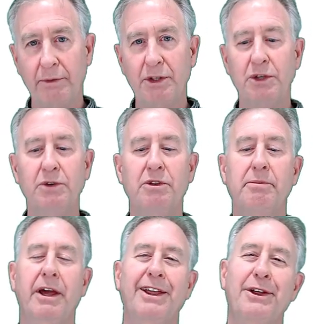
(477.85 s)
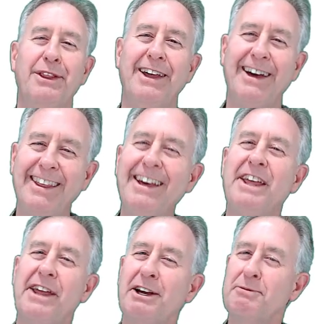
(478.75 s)
When you do the math on that,
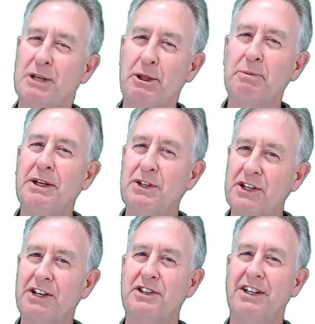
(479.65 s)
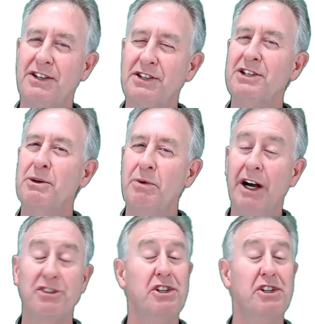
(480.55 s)
that comes out 60, 60 watts,